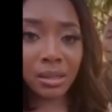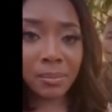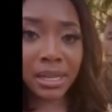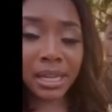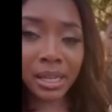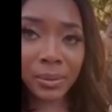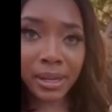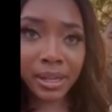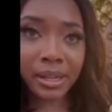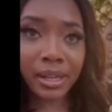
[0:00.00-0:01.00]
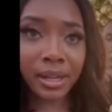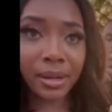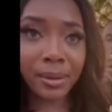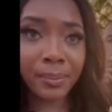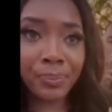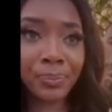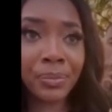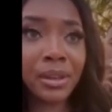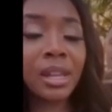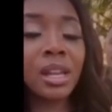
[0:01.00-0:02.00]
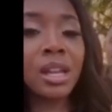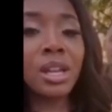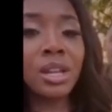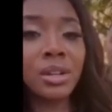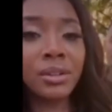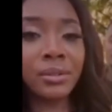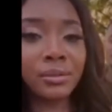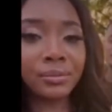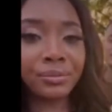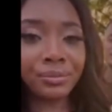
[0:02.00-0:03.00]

But anyway, um, after the vlogs.